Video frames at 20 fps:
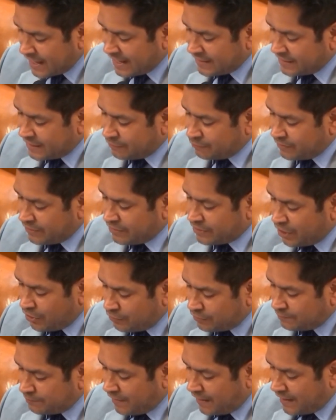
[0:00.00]
And then we
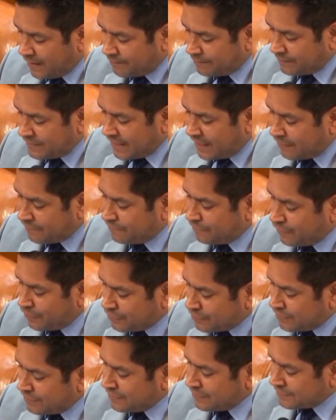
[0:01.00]
go down
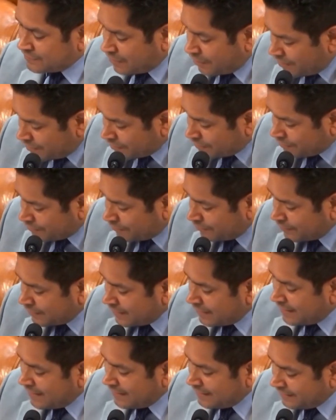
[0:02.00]
further in this article,
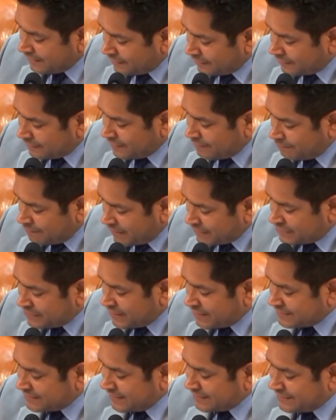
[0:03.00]
it literally
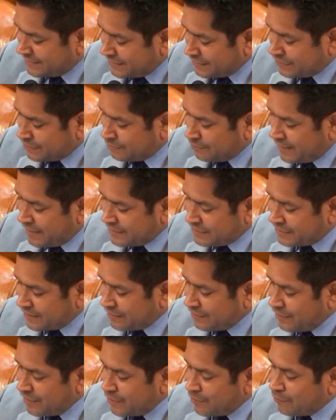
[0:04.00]
mentions a
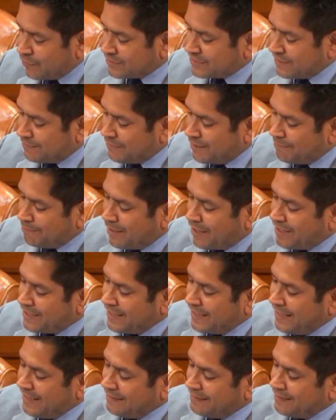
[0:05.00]
situation where somebody
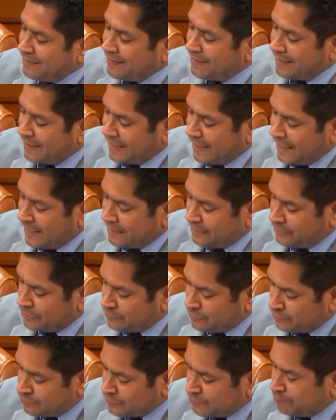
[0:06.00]
bought a
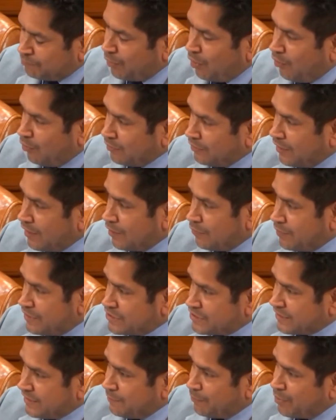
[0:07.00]
used Bolt,
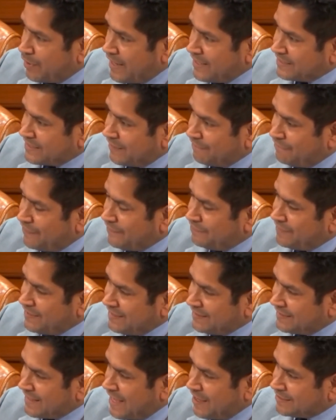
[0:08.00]
originally priced at
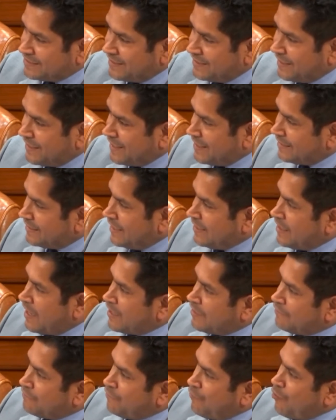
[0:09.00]
$15,000, they
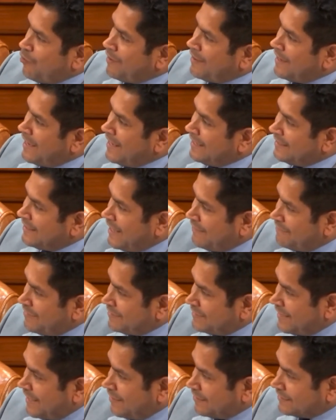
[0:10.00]
got it for
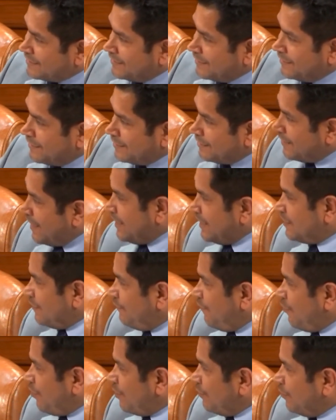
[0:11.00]
$11,000. That's
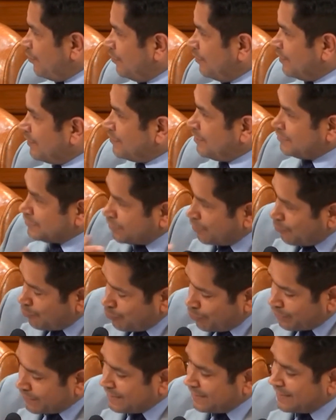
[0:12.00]
affordable. Those are
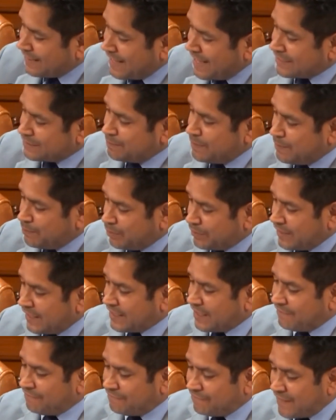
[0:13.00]
working class people
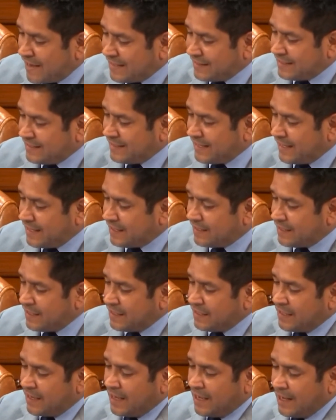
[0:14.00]
that can finally get
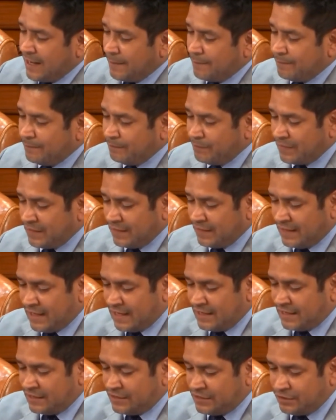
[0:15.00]

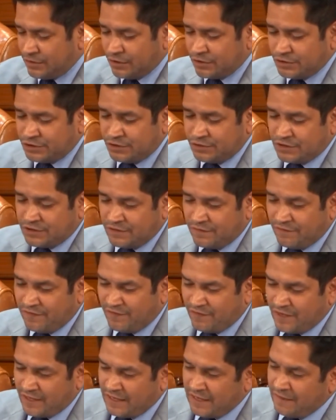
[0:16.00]
into those used
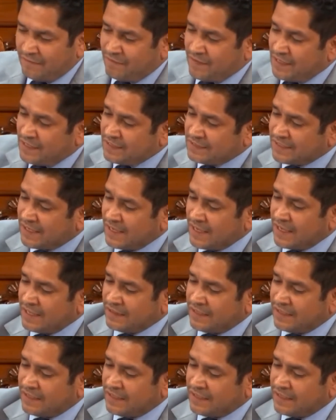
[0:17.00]
EVs.